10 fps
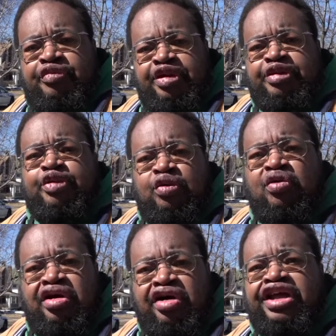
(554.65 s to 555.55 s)
people who
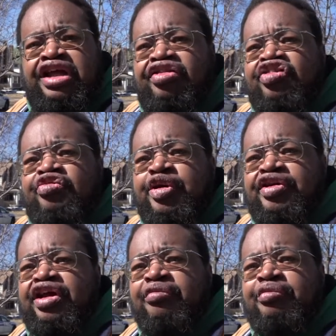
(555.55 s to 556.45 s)
are in this
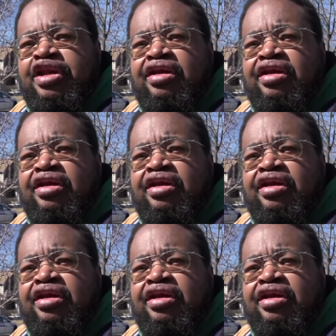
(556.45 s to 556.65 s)
predicament.